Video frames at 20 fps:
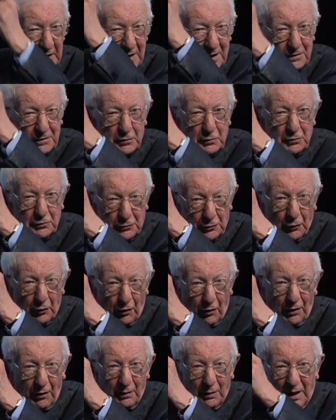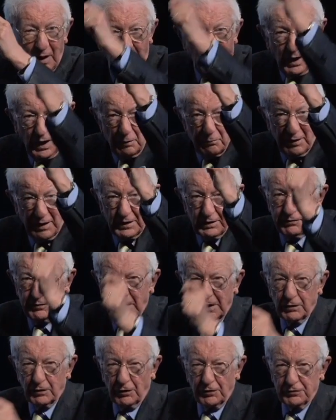as you saw, high
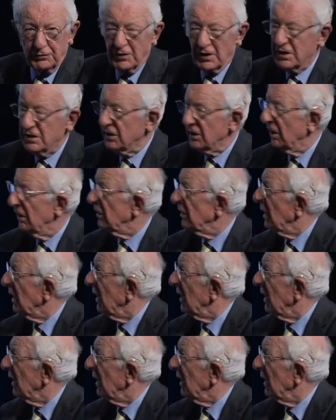benefit cost ratios.